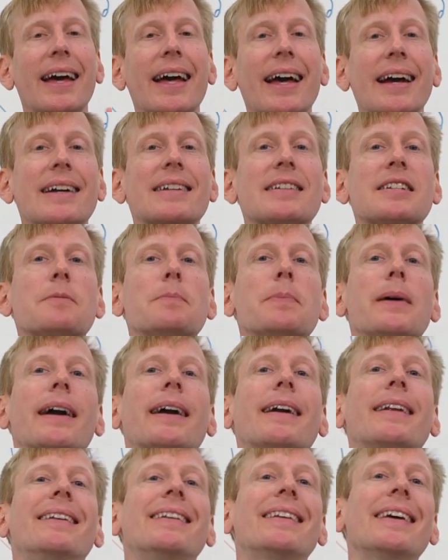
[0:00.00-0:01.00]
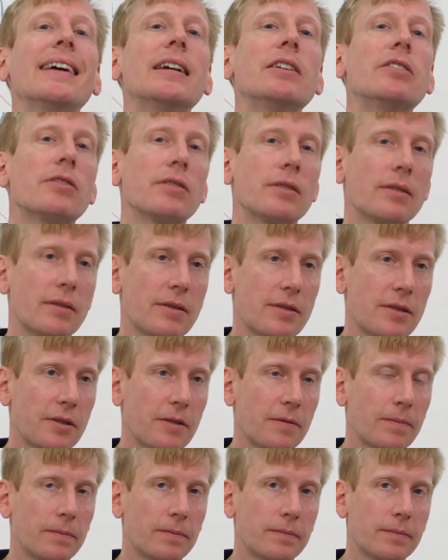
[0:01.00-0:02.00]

expectations.